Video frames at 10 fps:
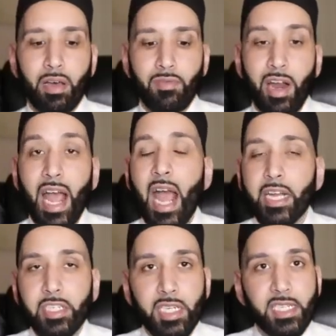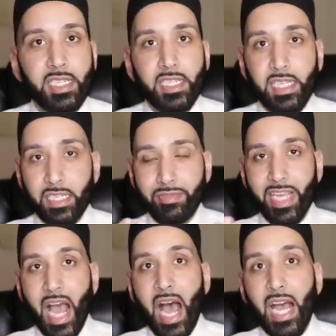of, our actions, the sins of
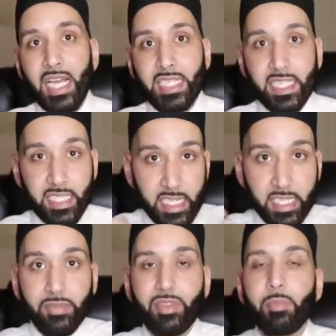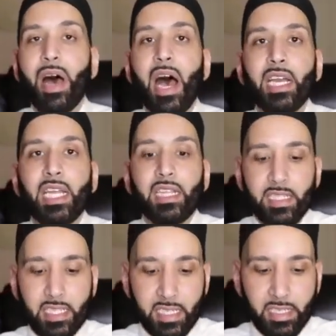the eyes, the sins of the body,
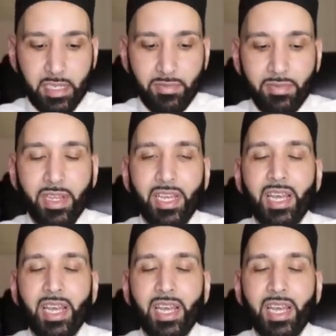the sins of